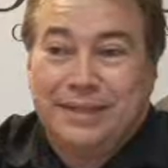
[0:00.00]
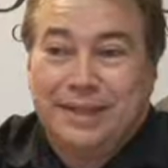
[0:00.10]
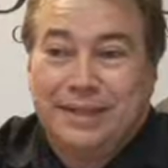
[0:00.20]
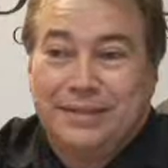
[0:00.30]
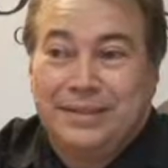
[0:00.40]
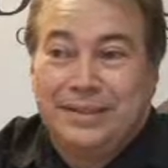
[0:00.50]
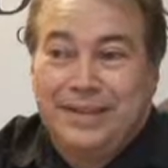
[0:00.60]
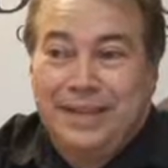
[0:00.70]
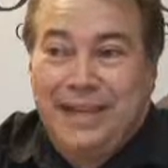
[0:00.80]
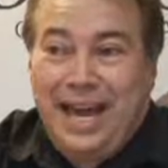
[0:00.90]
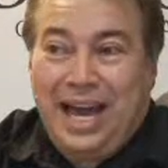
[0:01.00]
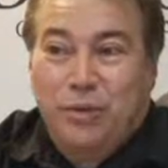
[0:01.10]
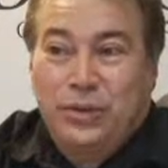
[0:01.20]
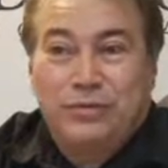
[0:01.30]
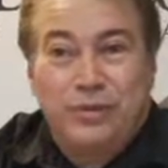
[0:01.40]
and
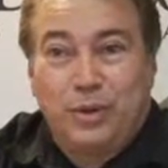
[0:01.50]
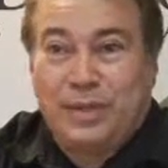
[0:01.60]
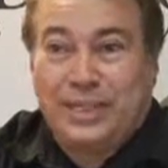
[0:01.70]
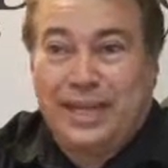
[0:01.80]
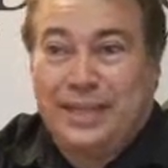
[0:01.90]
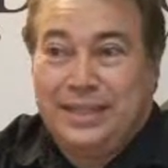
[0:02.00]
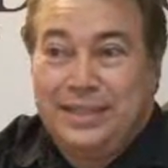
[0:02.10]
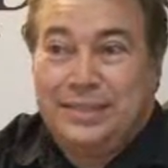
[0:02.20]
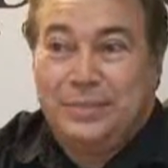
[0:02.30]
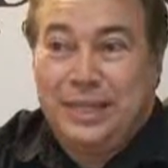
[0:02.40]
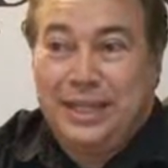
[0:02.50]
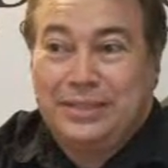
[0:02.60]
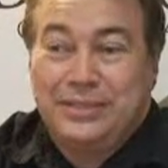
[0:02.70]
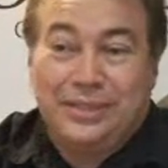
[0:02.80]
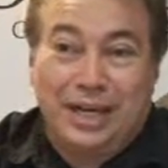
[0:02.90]
how we folded that in to
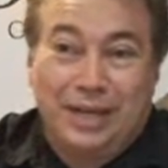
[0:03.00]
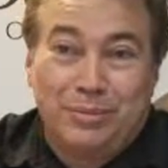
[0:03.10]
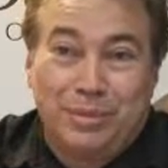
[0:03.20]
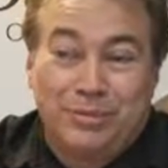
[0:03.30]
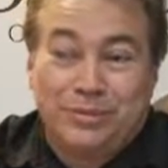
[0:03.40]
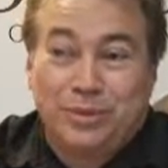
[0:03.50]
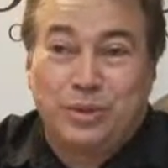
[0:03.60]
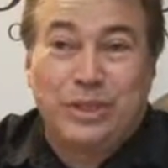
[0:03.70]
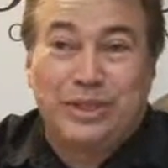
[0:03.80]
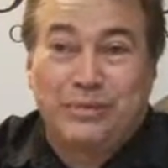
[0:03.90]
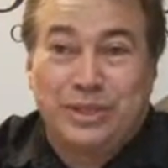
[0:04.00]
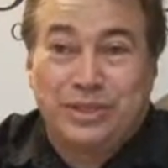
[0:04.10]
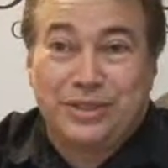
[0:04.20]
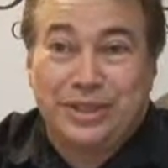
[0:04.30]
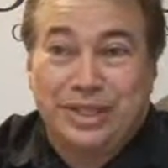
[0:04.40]
make the job of storage
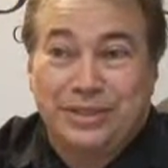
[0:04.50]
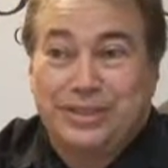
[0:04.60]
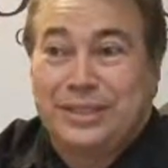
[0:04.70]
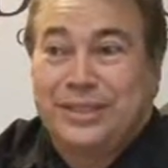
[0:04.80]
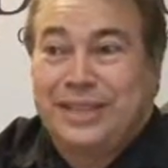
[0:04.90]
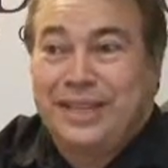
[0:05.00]
administrators